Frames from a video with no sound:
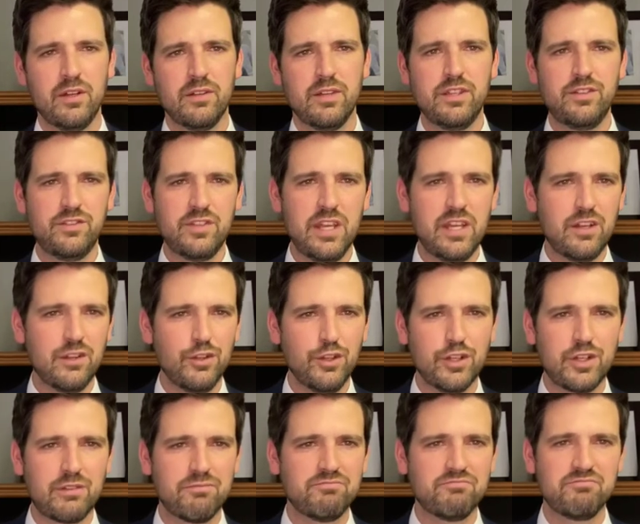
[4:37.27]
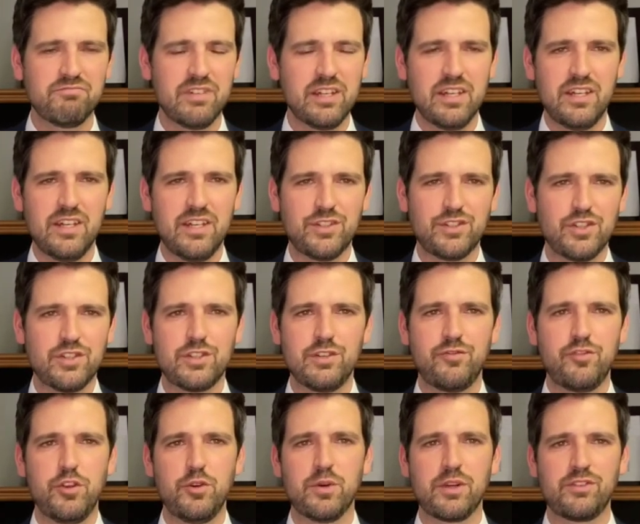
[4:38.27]
Let's take a look at just a
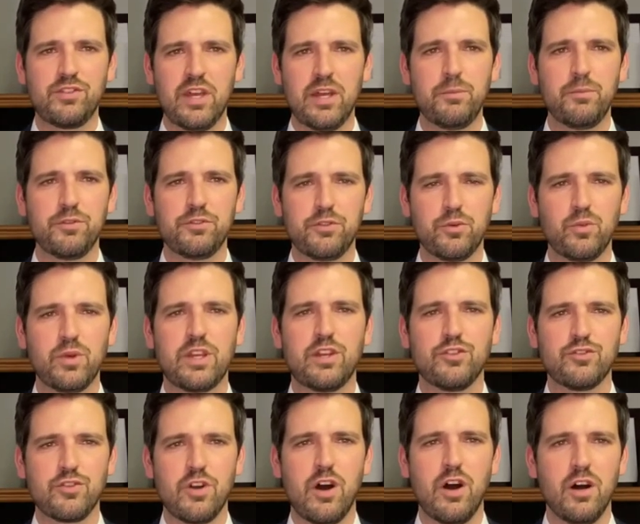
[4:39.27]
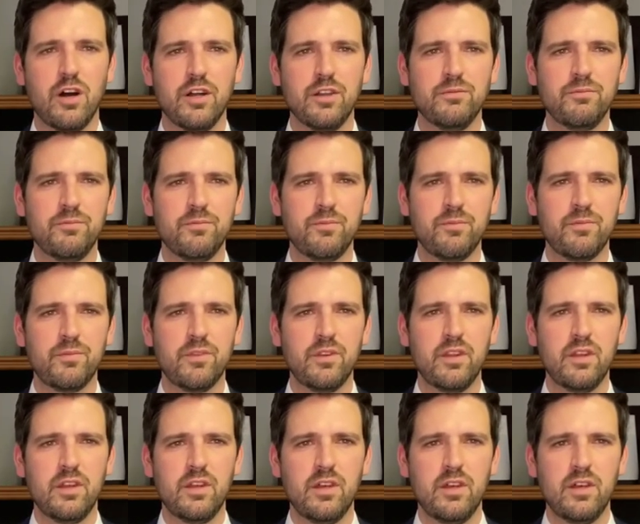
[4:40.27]
few examples that we can draw on.
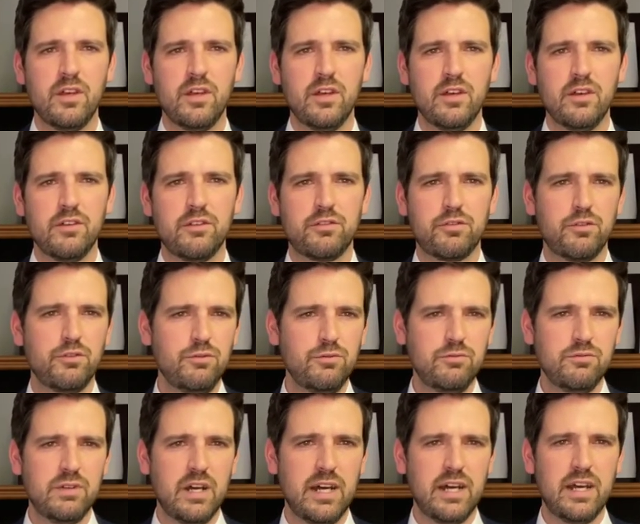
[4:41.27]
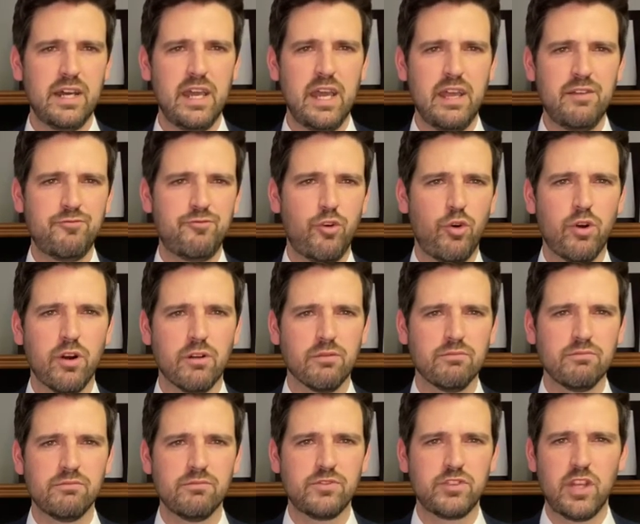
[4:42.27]
Through
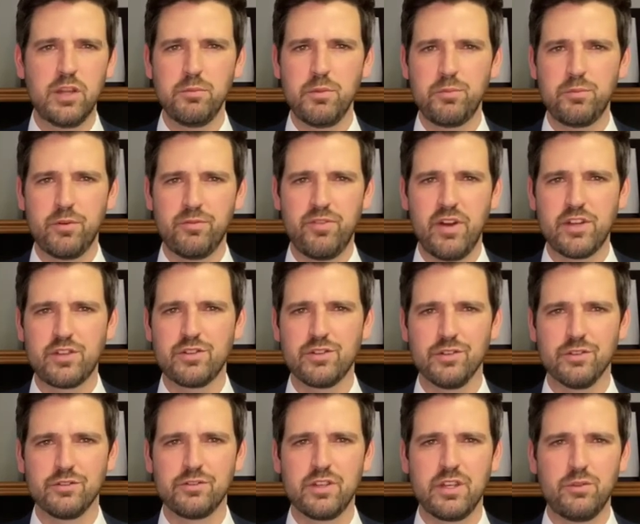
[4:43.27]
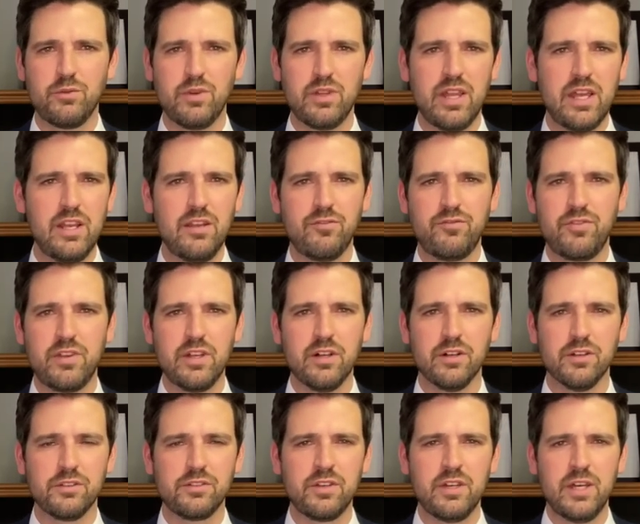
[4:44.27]
N4, settlement professionals in related
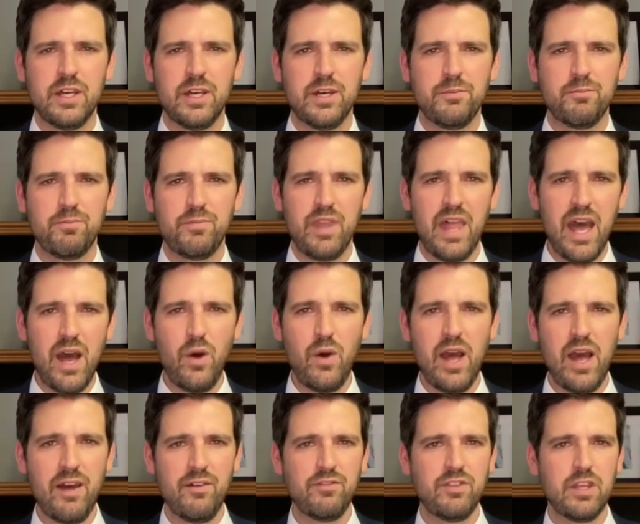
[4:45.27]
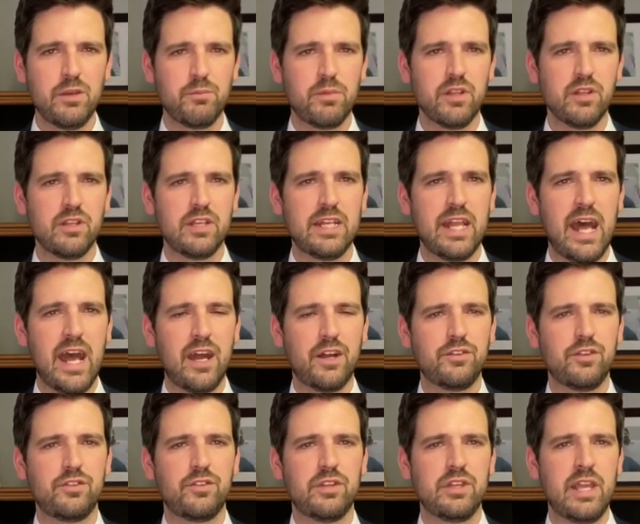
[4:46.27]
fields now have the ability to
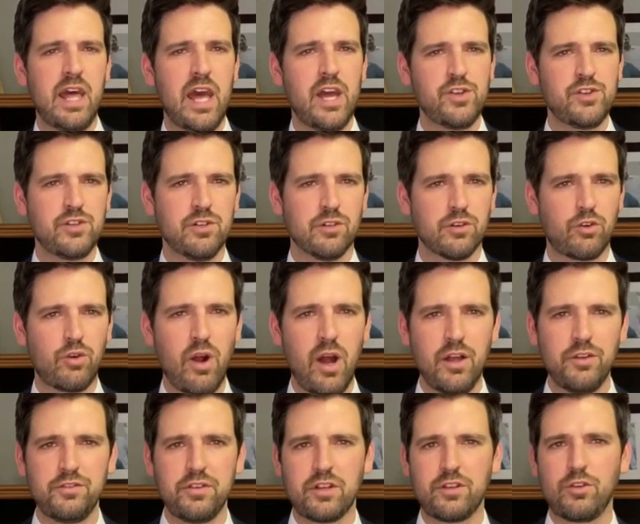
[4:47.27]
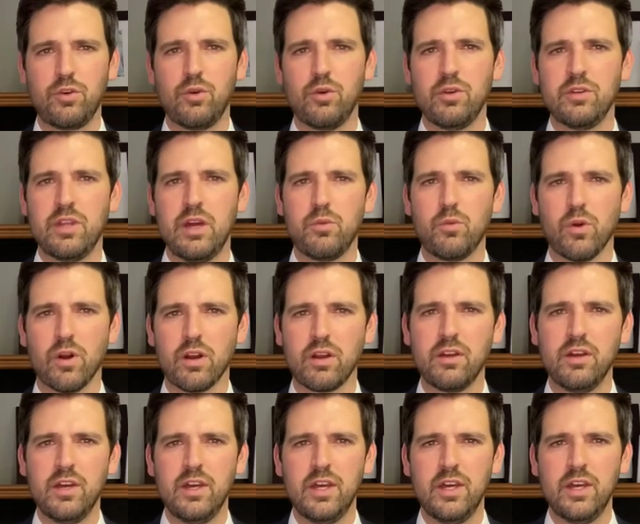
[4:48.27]
access a national, cross-sectoral network.